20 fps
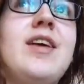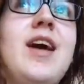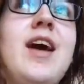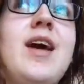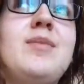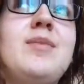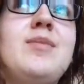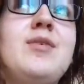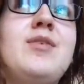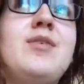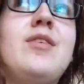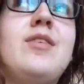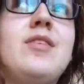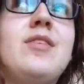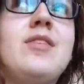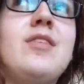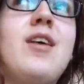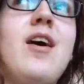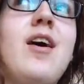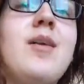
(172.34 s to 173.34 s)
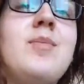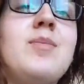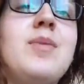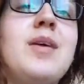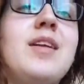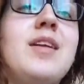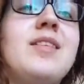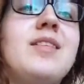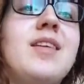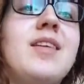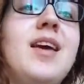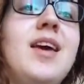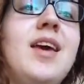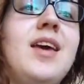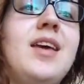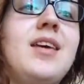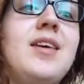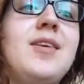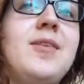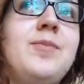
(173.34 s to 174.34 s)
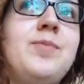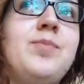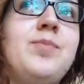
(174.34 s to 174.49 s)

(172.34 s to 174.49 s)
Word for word: time you'd stop, it's like